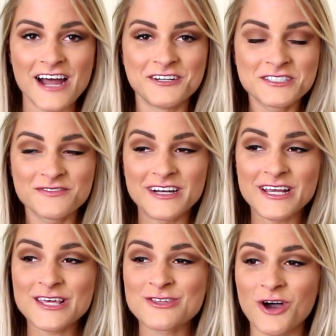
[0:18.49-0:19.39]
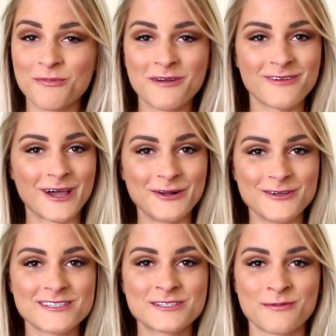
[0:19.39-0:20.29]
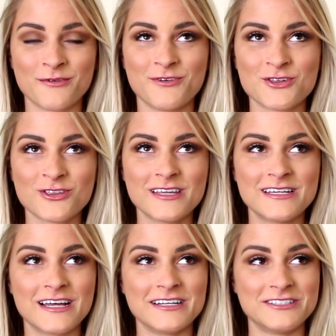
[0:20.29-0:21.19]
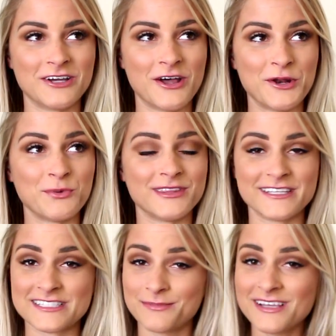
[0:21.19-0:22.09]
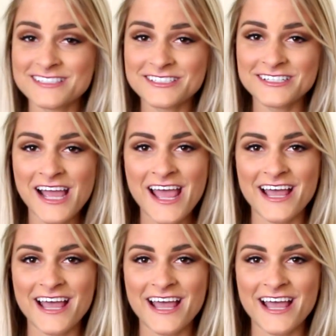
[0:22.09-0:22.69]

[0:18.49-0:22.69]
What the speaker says: I just finished all my finals, so I'm officially done with this semester,